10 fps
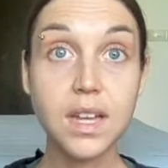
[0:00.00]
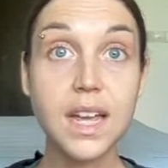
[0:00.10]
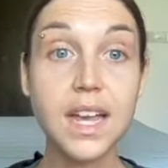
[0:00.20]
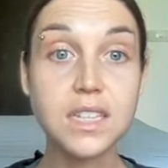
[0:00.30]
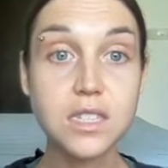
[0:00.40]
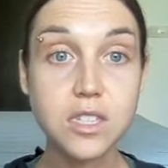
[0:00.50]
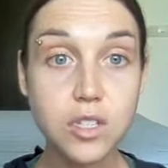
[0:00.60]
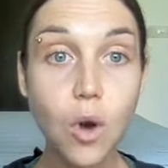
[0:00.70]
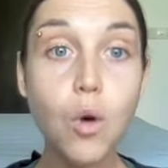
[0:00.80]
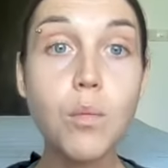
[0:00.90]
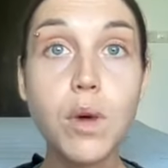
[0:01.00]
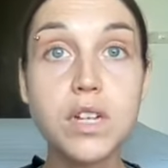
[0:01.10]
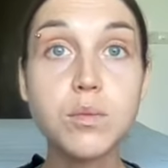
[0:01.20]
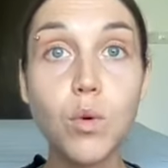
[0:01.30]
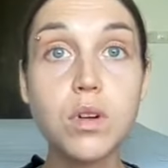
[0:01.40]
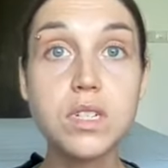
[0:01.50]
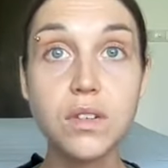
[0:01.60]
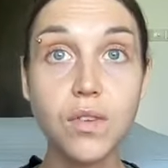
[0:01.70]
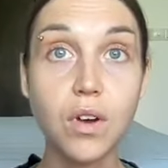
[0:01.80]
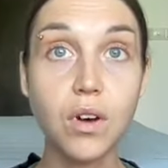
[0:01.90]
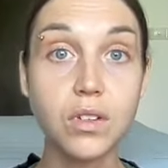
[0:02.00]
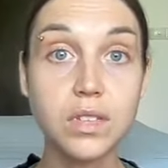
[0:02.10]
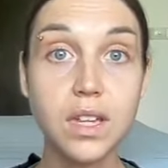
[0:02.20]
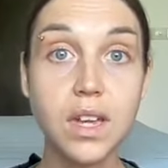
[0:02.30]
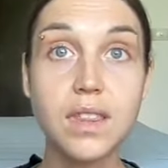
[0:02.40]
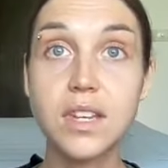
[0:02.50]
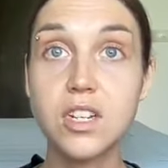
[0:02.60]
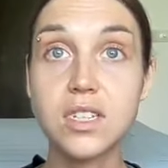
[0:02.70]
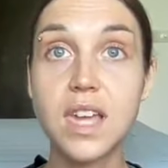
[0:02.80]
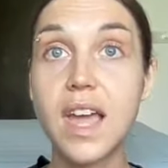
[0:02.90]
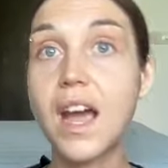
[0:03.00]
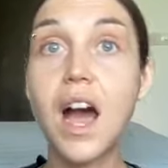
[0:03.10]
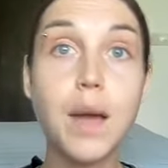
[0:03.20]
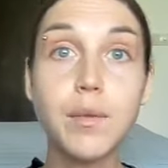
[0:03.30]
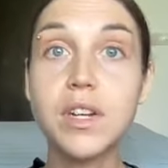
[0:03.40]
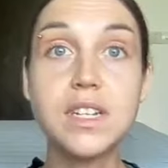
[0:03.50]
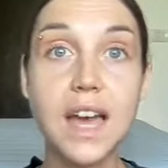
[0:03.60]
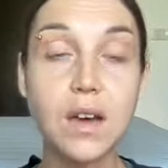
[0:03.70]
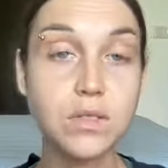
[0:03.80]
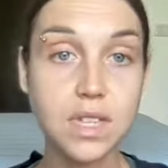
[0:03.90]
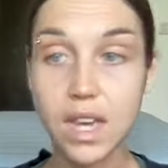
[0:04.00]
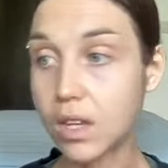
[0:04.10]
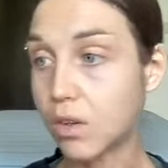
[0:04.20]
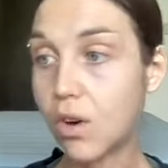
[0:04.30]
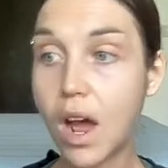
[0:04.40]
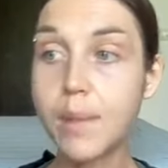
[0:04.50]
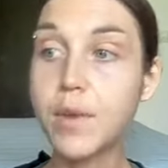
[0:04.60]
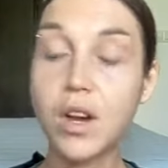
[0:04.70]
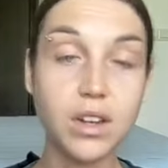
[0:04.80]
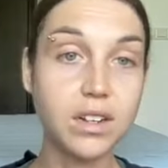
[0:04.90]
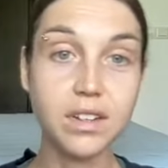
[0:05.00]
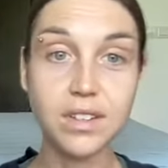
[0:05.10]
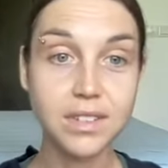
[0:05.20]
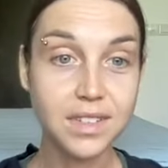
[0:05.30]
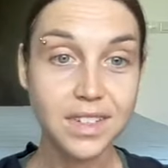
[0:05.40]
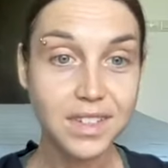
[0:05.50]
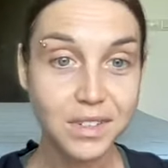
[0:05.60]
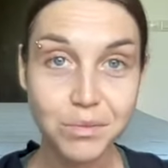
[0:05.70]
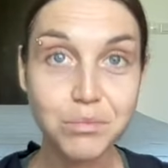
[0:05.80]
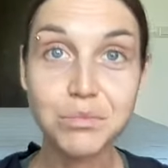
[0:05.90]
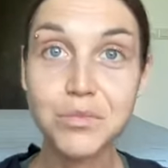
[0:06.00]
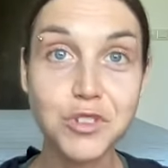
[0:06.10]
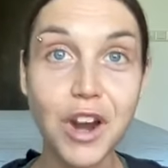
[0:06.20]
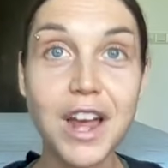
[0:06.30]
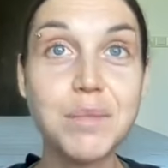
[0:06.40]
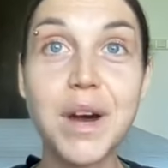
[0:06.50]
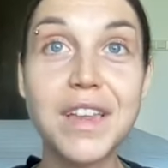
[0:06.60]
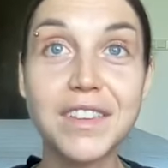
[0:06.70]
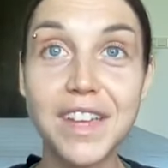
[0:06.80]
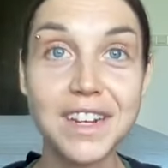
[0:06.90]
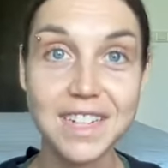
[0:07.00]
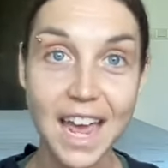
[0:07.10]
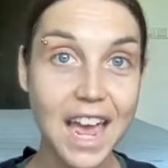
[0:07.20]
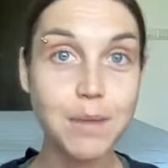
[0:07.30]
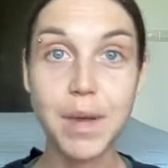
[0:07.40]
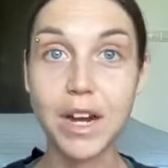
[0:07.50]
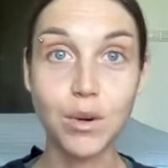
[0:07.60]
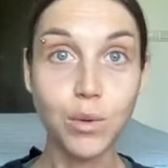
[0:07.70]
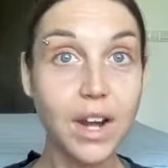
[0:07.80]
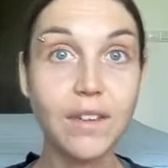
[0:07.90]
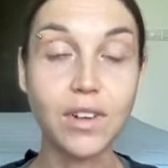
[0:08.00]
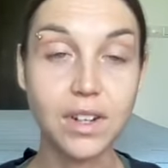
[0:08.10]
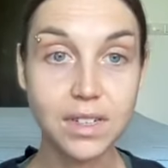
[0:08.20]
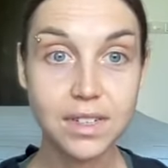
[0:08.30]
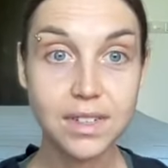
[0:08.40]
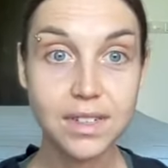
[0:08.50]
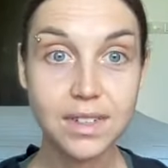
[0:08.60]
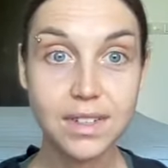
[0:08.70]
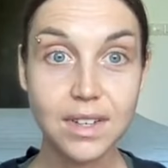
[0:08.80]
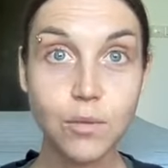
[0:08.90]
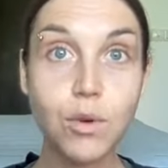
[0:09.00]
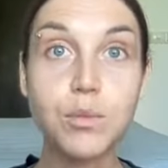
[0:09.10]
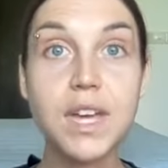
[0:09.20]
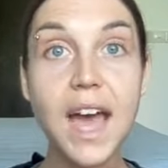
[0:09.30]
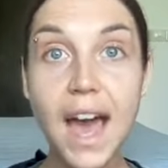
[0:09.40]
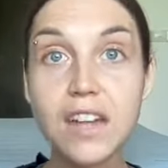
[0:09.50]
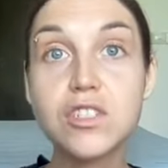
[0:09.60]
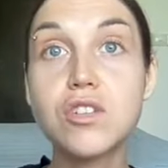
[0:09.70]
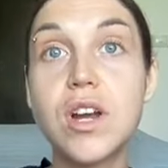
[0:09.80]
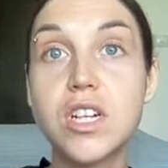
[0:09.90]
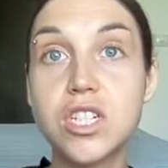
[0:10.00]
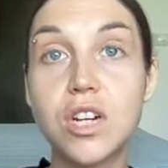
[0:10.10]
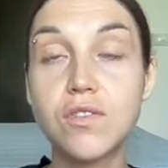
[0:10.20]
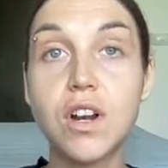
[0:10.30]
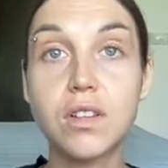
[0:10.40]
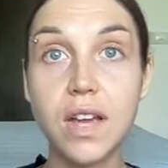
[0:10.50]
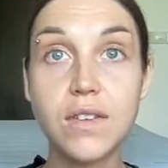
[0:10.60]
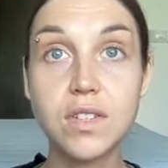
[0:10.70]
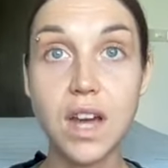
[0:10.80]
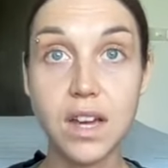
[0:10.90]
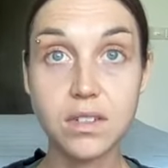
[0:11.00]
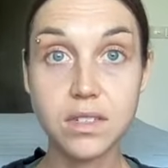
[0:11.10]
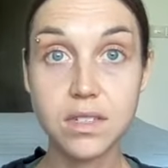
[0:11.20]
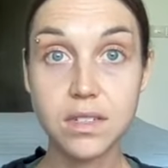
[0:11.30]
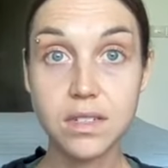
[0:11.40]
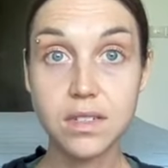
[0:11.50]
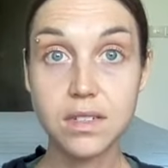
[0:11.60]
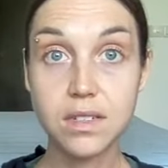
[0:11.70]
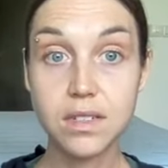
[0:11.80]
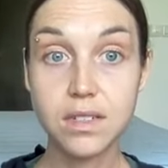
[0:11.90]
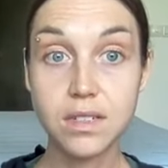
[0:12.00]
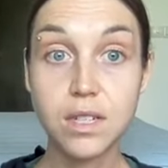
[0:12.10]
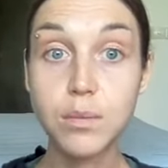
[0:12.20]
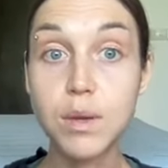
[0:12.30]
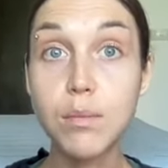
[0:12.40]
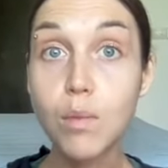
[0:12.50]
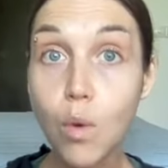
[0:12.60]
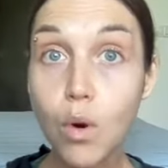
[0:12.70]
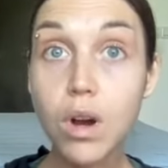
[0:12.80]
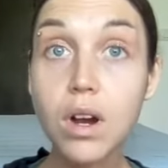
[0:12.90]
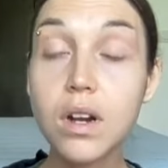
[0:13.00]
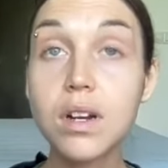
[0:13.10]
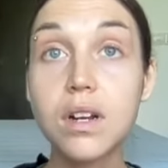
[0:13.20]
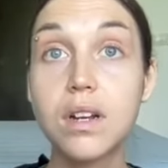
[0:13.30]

It's so much more difficult than just saying, I'm going to downscale or I'm not going to try and buy the latest handbag or whatever. When we actually try to shift our lifestyles to be more